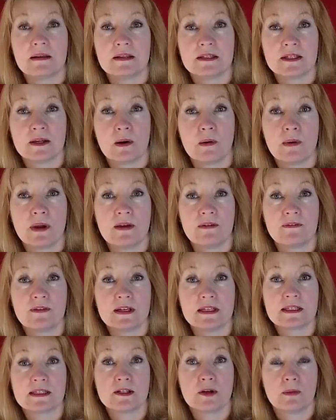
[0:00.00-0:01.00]
So
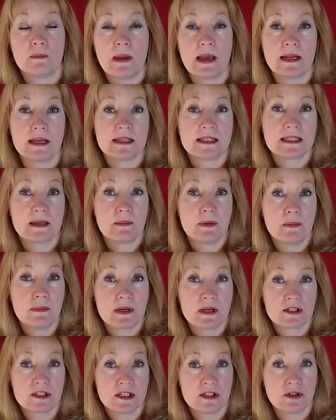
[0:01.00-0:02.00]
if you're mad at someone
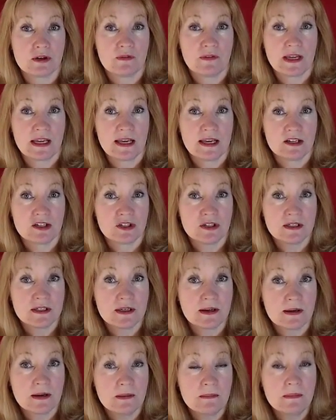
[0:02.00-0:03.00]
because they took vacation
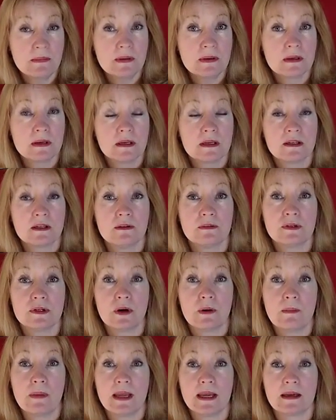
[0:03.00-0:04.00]
time, you
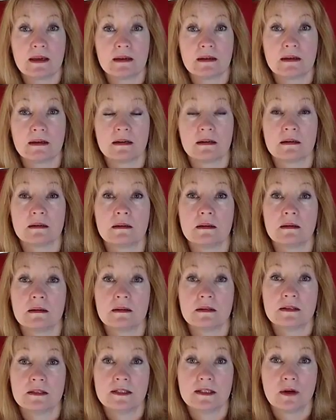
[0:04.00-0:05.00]
don't
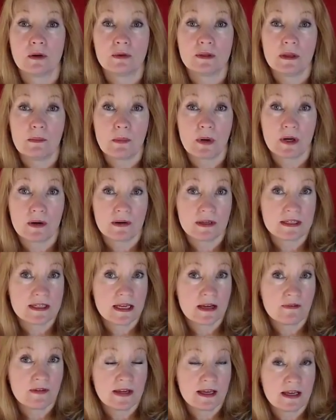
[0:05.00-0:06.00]
let Margaret
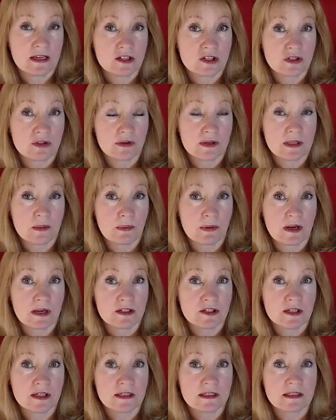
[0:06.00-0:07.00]
take vacation during the
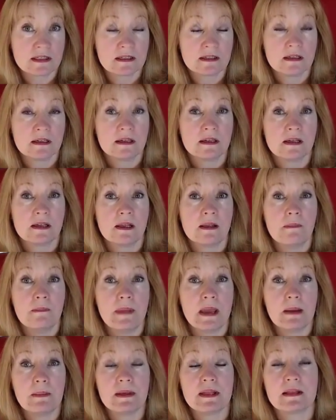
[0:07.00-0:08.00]
project.
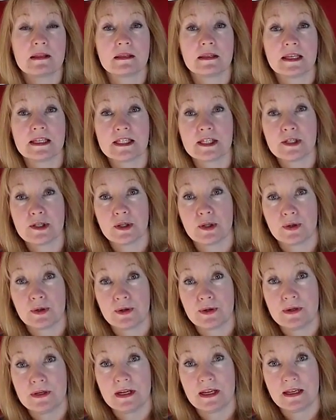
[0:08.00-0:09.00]
Maybe the lesson
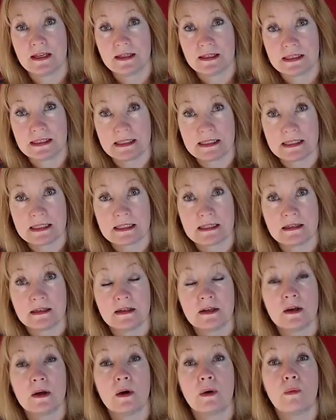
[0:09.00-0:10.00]
learned is
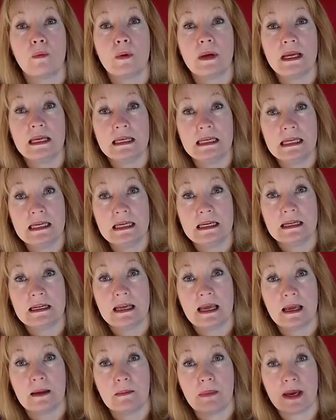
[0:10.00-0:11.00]
we need
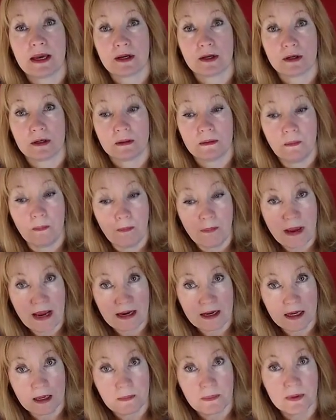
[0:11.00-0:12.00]
a better
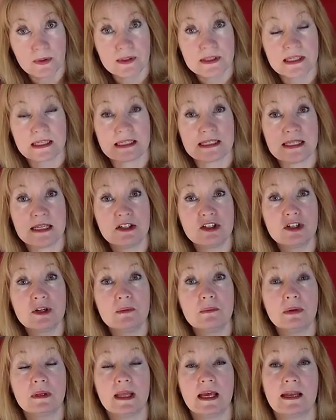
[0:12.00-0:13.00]
backup or
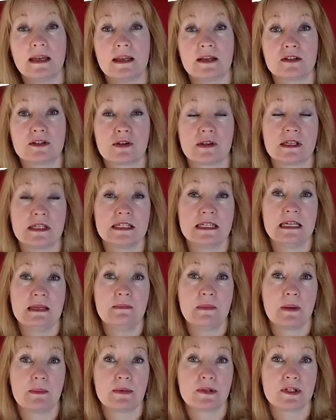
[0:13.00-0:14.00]
succession planning so that team
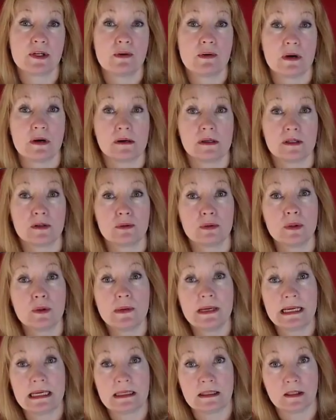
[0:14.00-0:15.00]
members who are
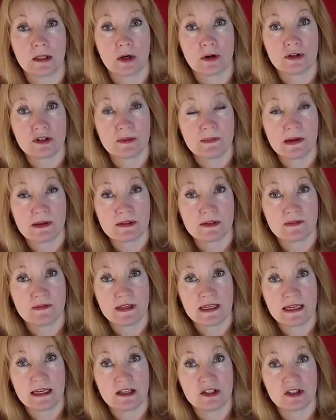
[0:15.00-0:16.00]
accruing large amounts of
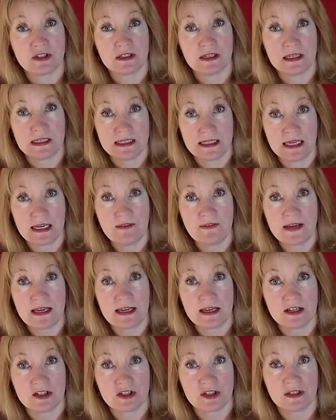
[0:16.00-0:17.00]
vacation can take
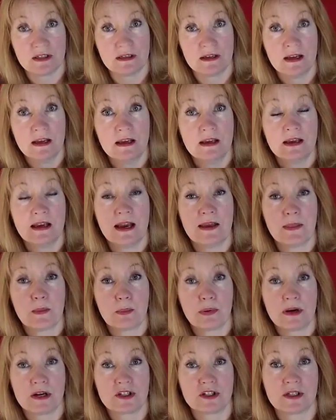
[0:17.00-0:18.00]
vacation and the
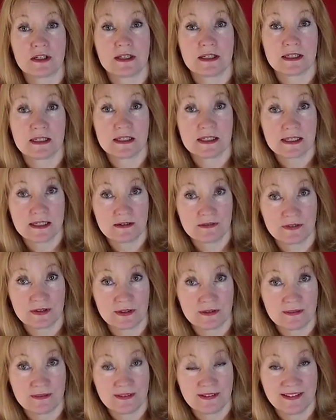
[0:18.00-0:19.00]
project doesn't
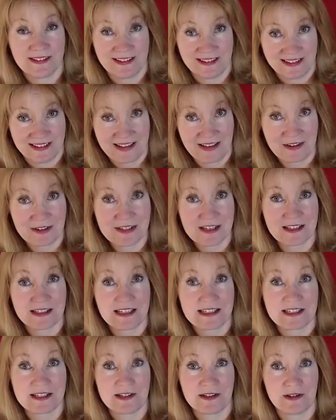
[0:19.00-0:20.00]
suffer. There's the
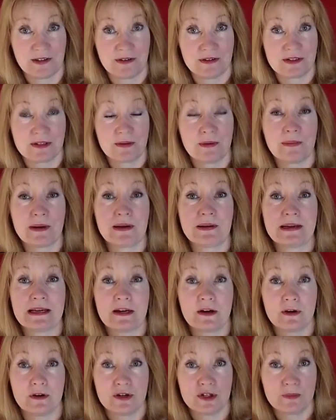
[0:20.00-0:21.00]
lesson learned. So we want to
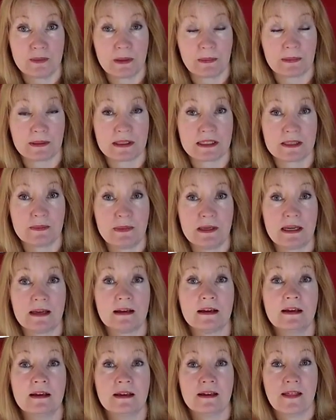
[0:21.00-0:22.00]
encourage people to speak
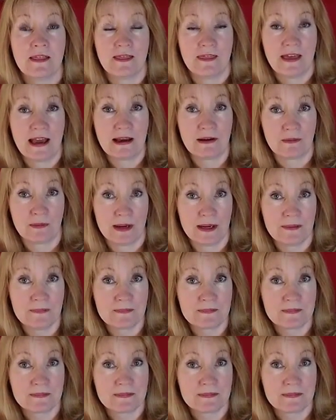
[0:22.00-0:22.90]
that way.